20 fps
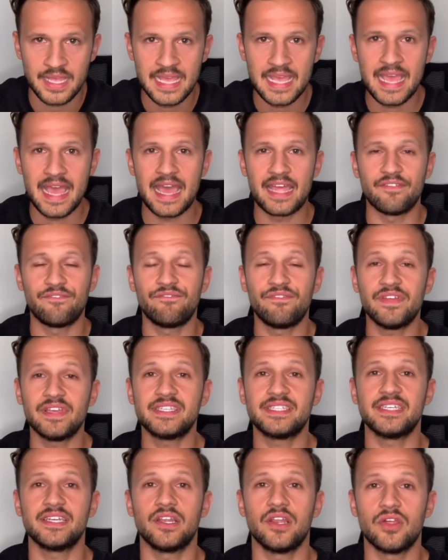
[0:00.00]
And
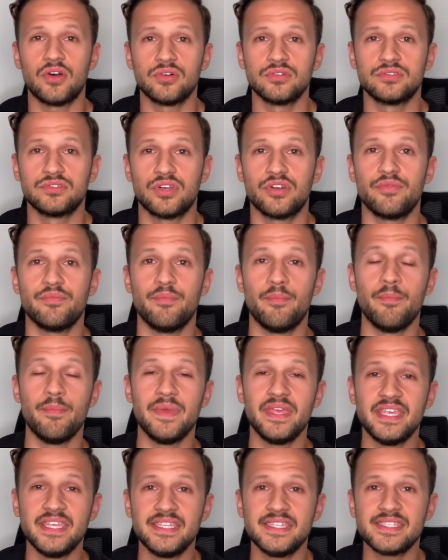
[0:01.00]
fixing long term
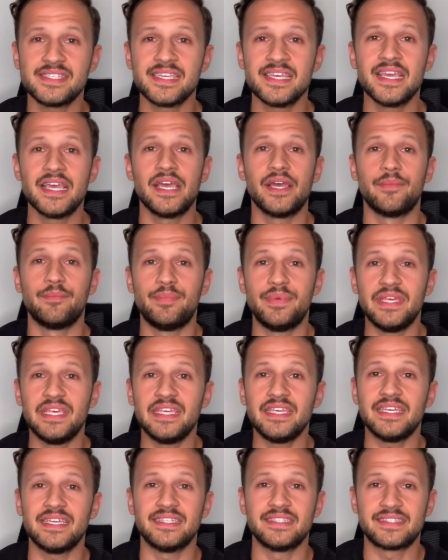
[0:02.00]
means
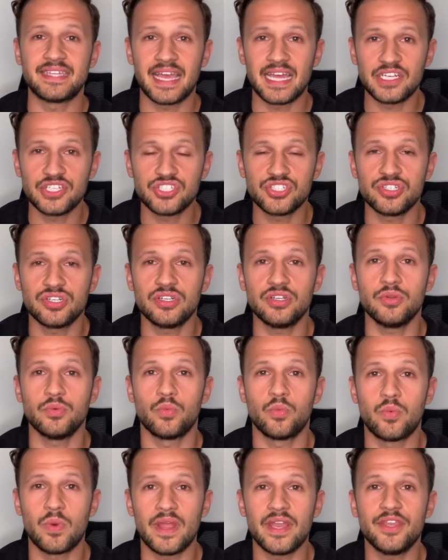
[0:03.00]
being intentional
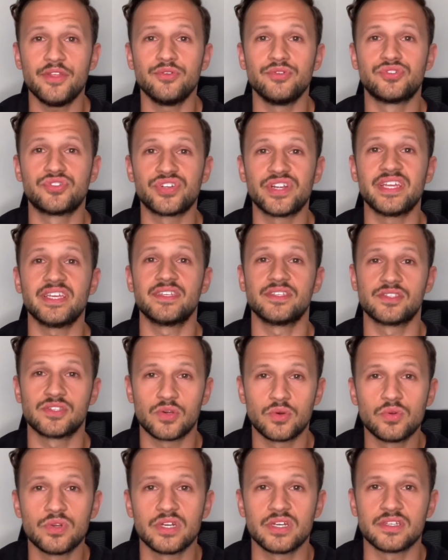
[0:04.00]
when you drink
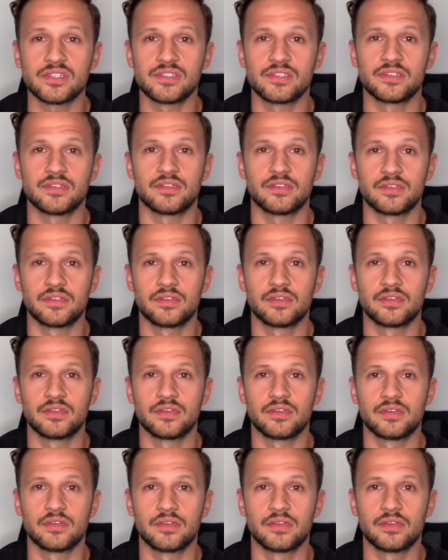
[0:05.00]
sodas.
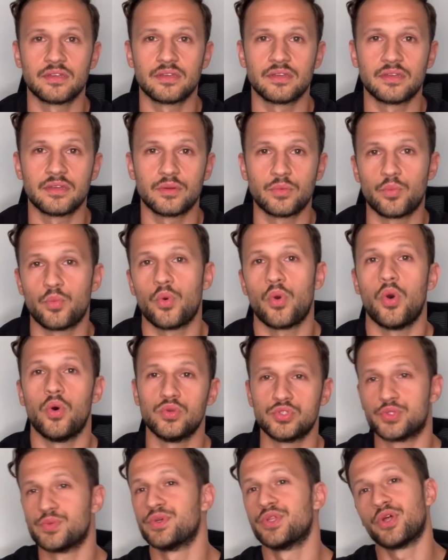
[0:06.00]

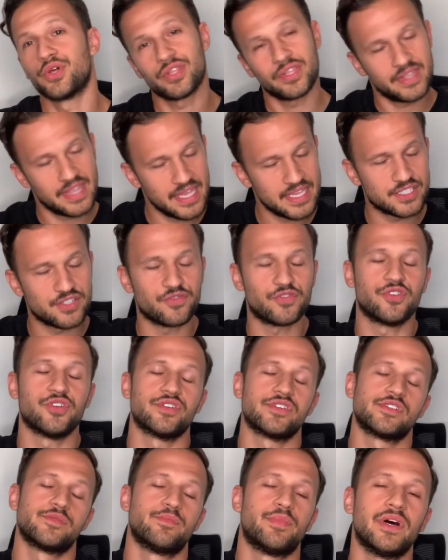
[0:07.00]
Also with other things, of
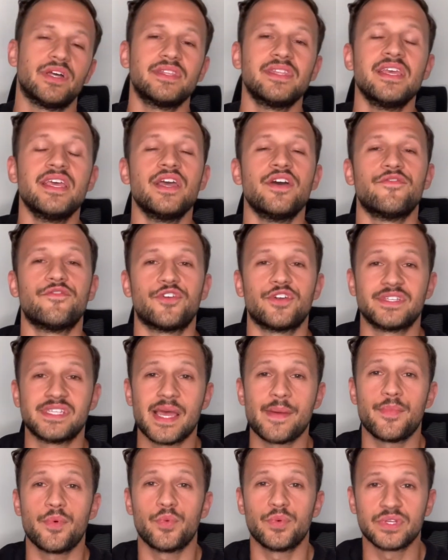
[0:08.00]
course. But for
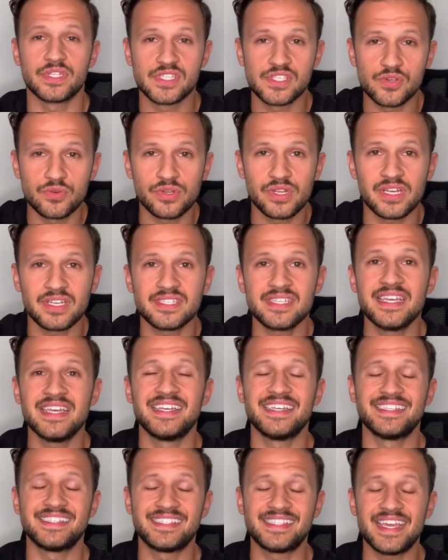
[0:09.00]
example, with sodas,
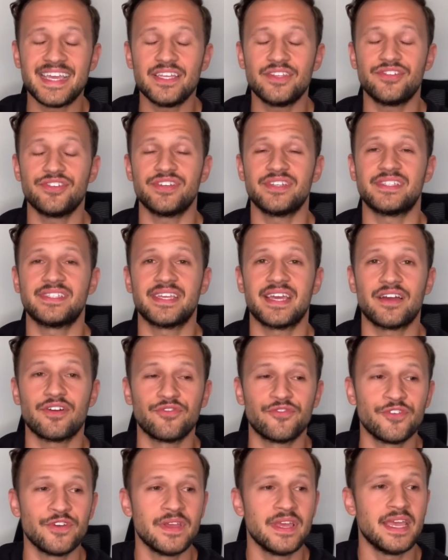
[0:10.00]
say to
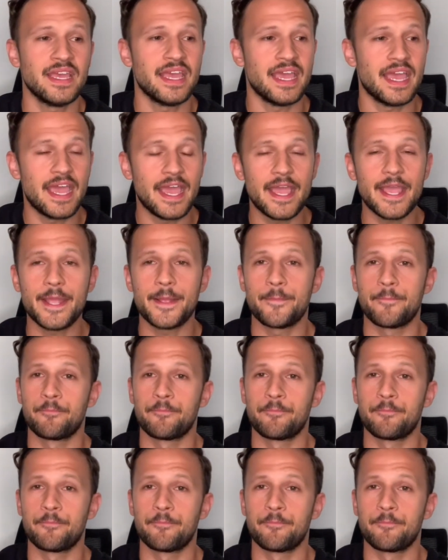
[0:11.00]
yourself, hey,